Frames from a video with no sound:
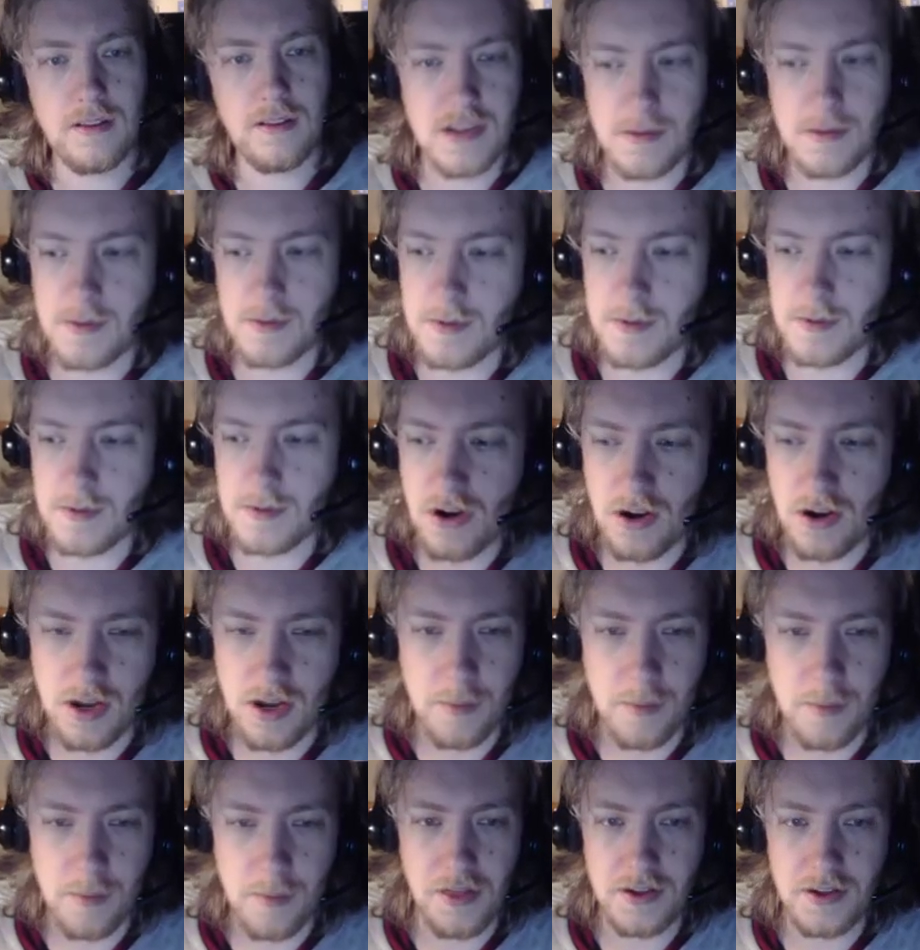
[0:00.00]
sometimes
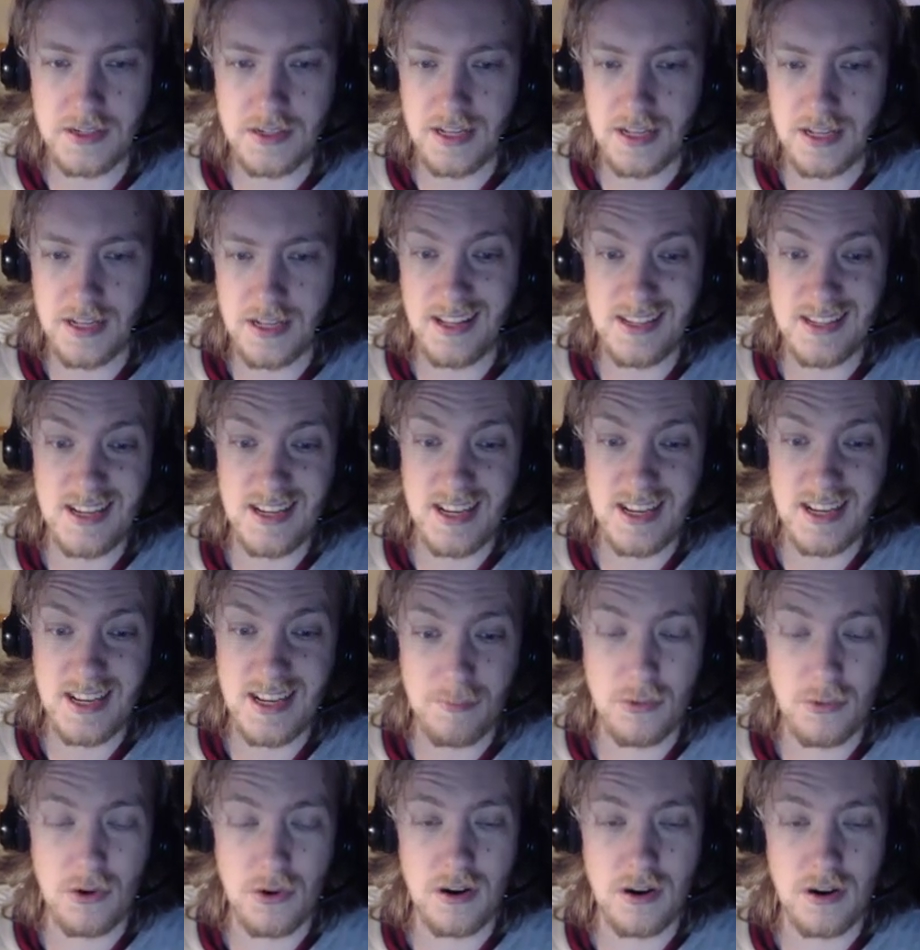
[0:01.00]
talking about things like this is
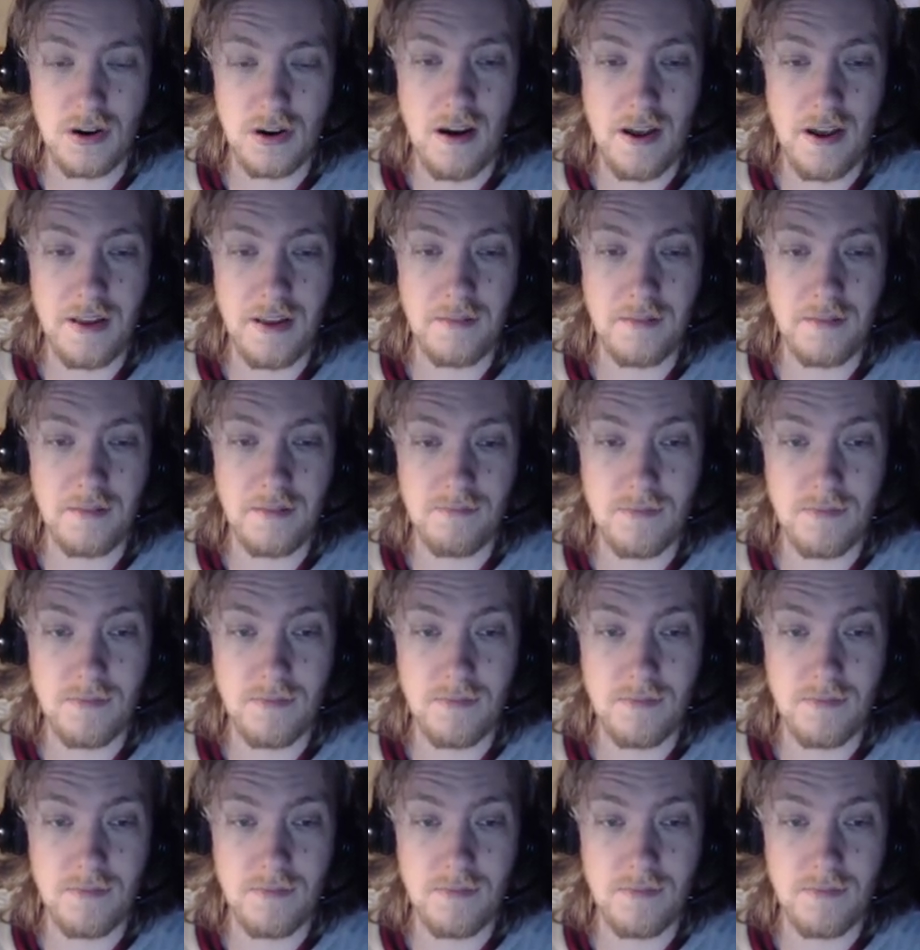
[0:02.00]
important, and I